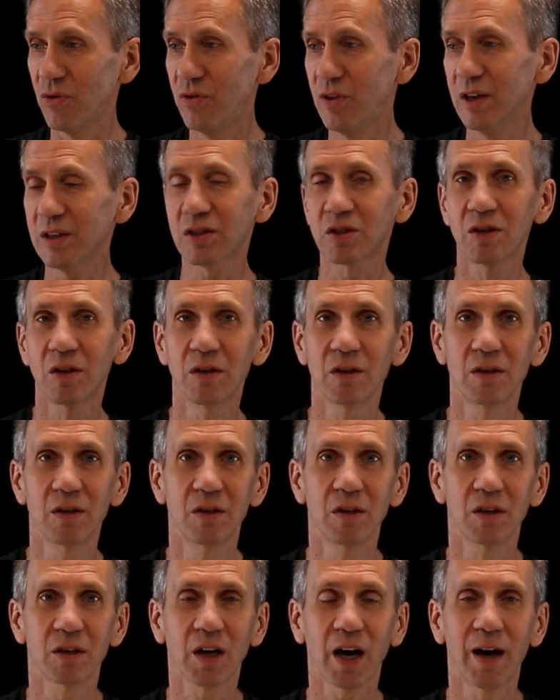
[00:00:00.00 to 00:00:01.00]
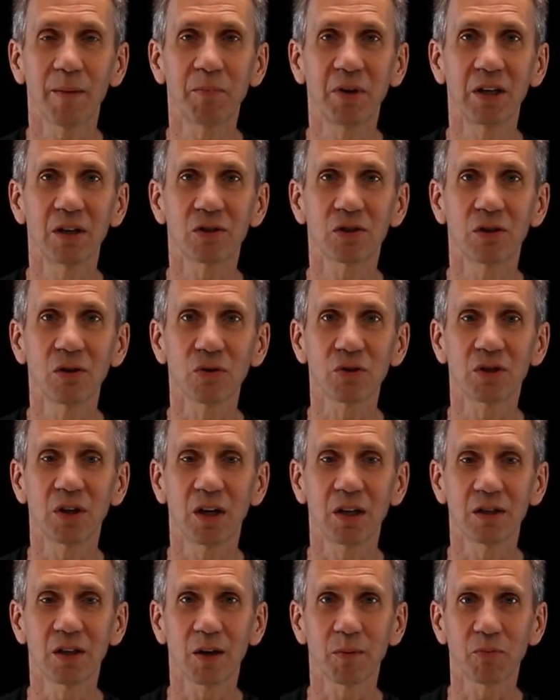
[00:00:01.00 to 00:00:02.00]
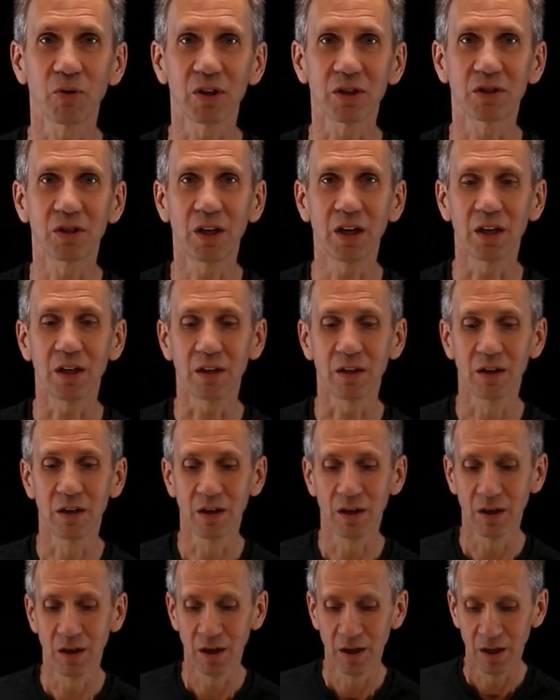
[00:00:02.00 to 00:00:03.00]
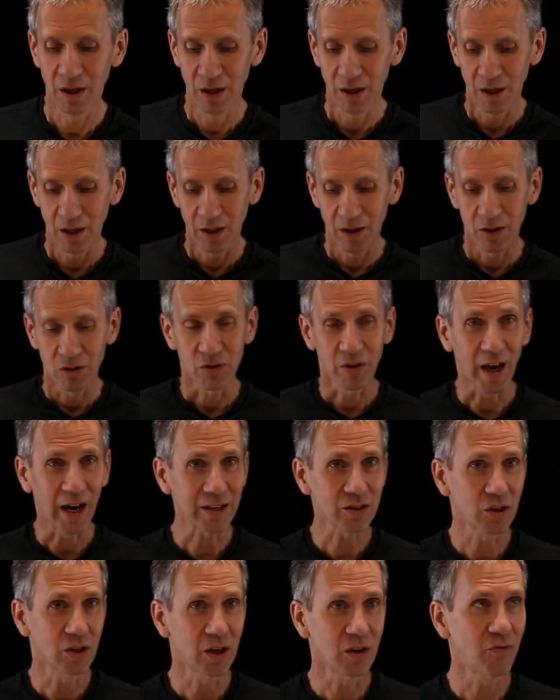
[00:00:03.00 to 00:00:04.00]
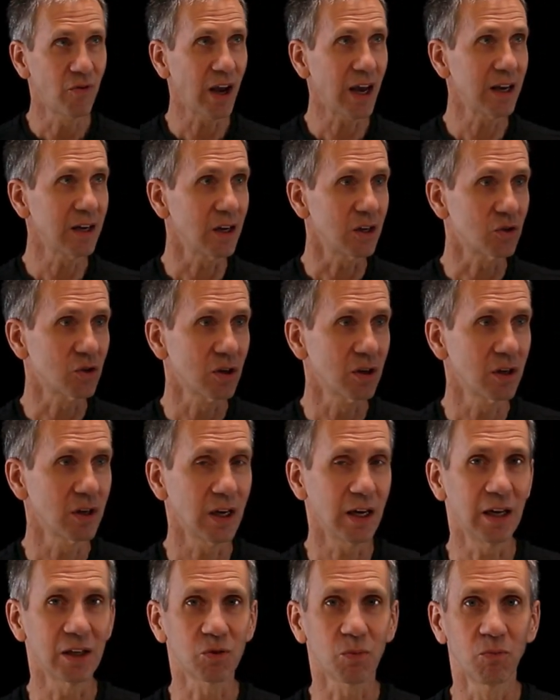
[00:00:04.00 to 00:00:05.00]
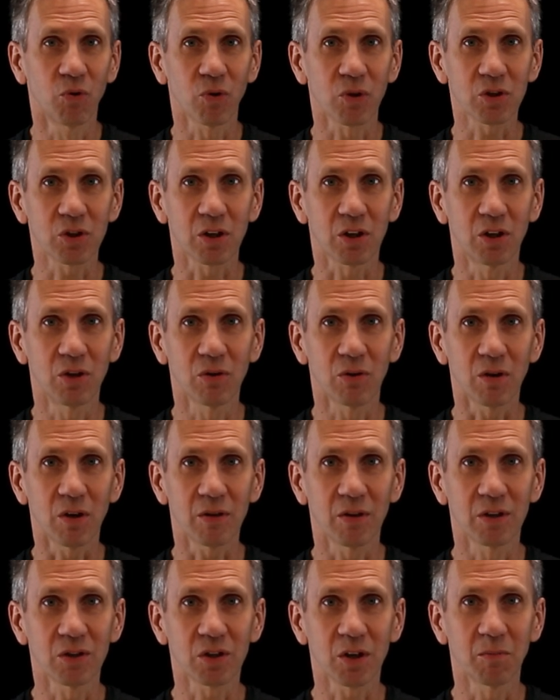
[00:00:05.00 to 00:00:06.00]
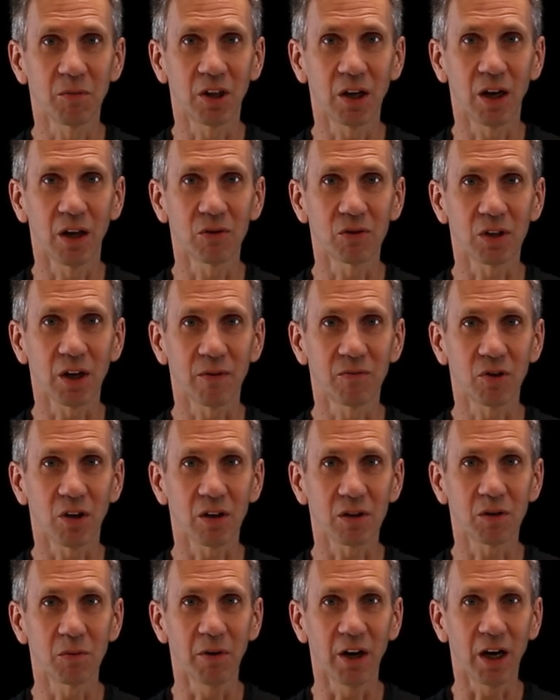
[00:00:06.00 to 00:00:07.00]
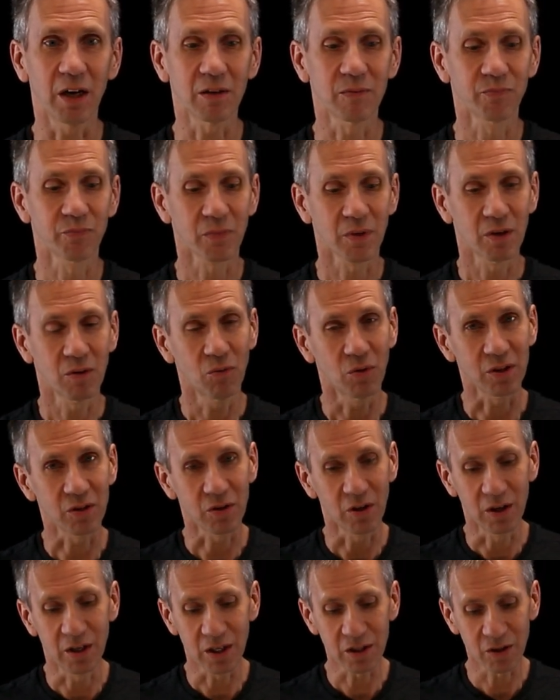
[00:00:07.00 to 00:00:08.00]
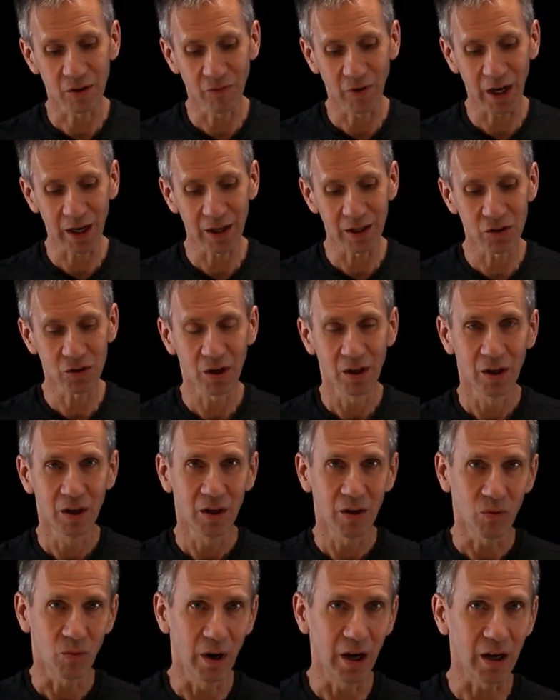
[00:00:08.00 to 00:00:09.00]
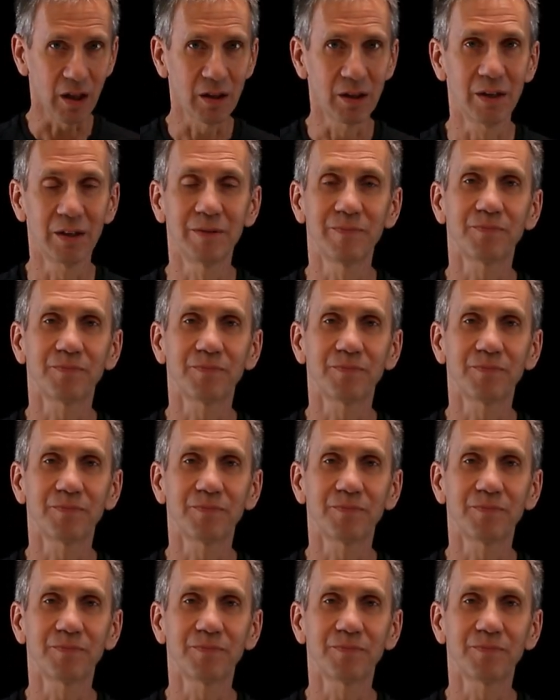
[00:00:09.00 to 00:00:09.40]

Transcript: this copy is still sitting there pristine. That's an advantage. It's more secure than some of the others I've talked about. What's the disadvantage? Well,